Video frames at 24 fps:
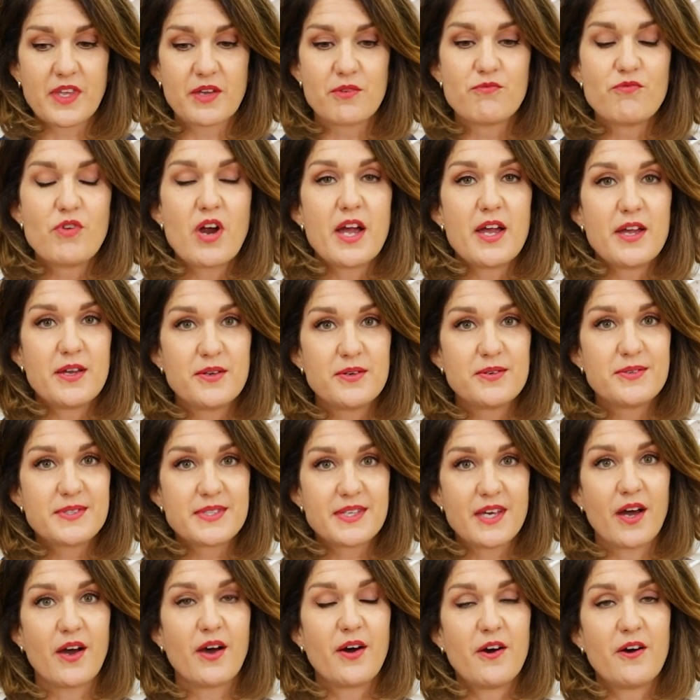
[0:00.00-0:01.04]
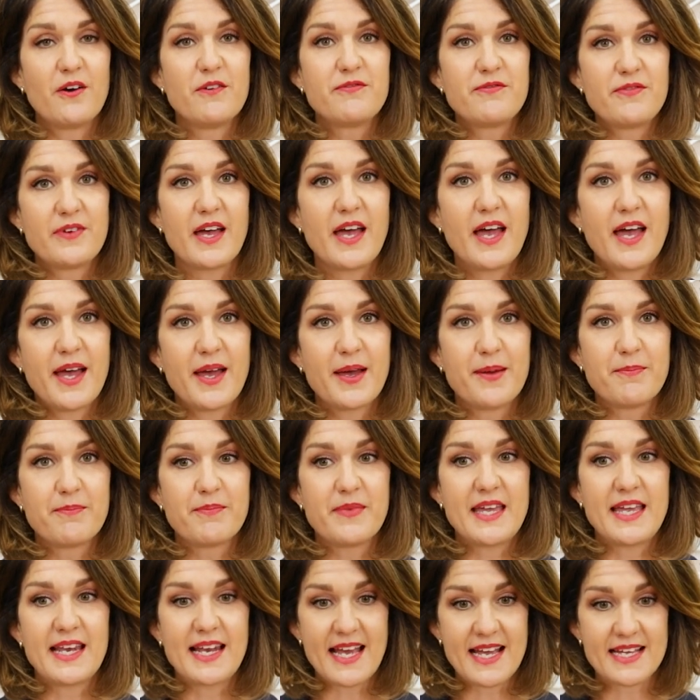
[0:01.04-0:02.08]
rows of
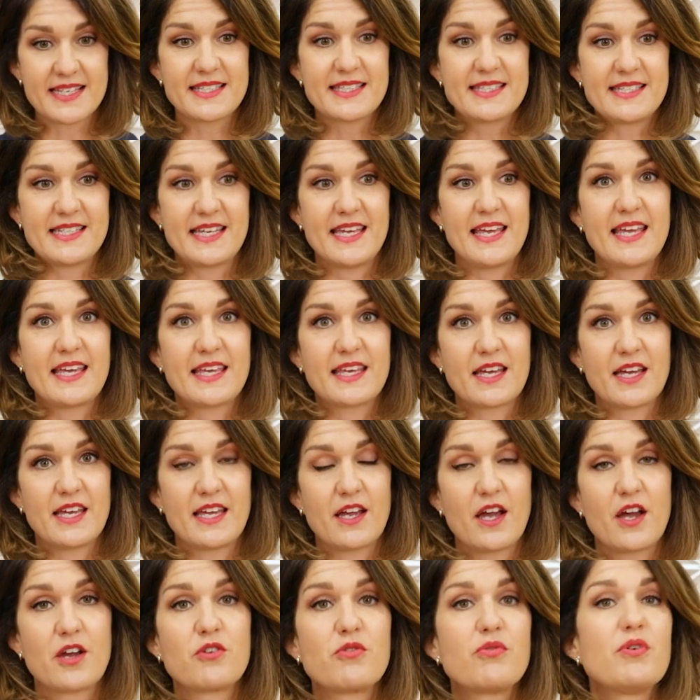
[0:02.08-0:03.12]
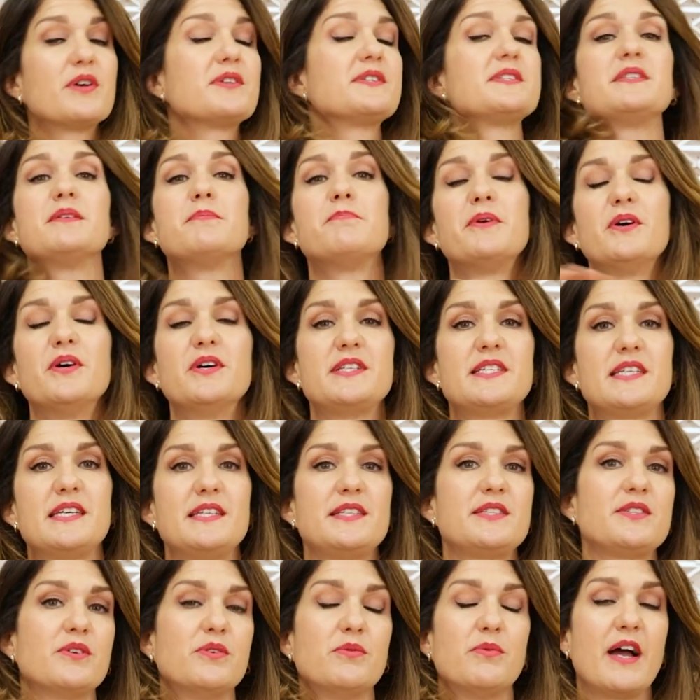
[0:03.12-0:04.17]
elastic across the
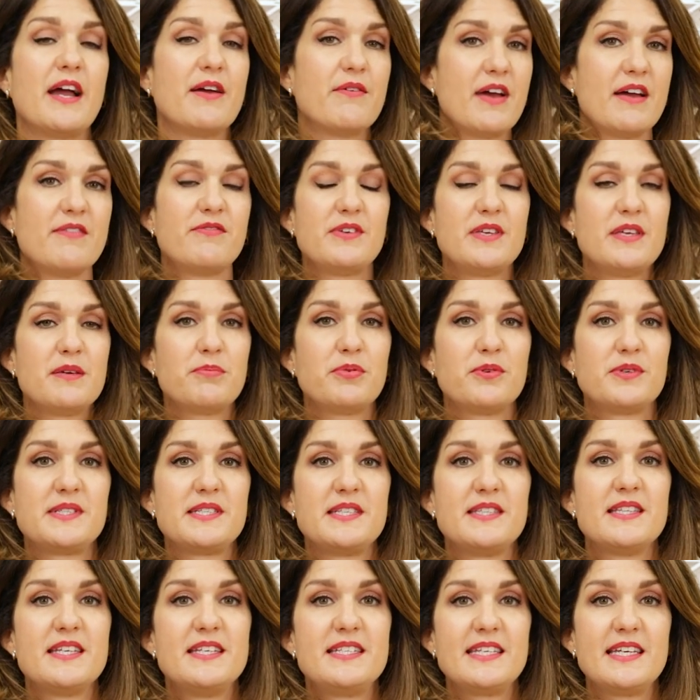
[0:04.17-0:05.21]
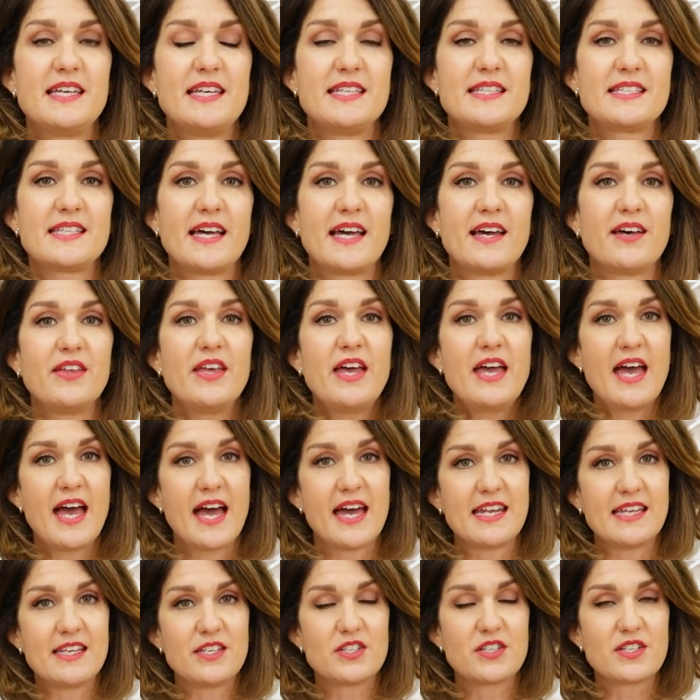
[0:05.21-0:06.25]
bodice or wherever you put in the detail,
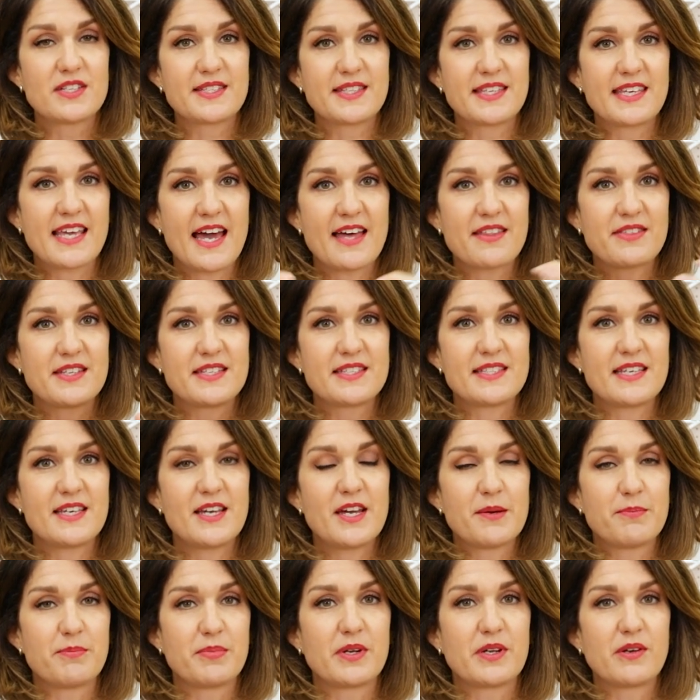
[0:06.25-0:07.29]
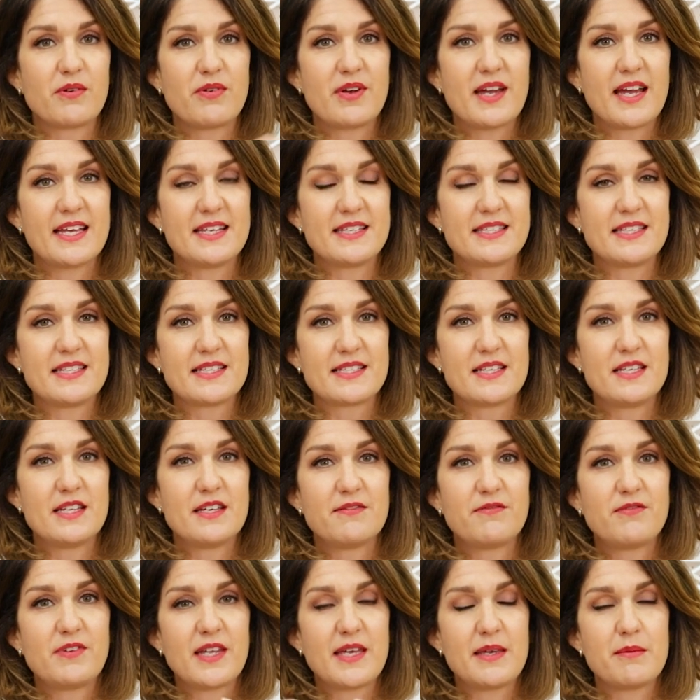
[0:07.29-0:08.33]
and it just gathers it up and creates this
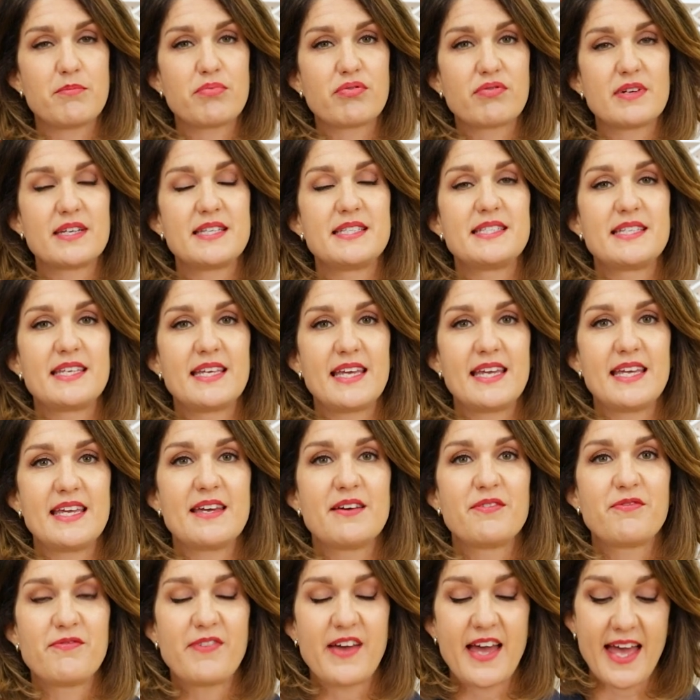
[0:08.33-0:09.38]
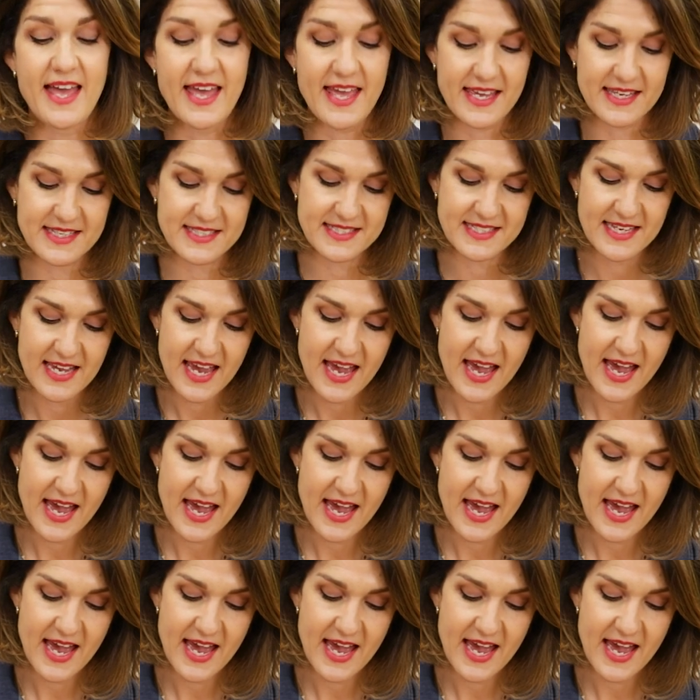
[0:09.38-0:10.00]
lovely pretty effect.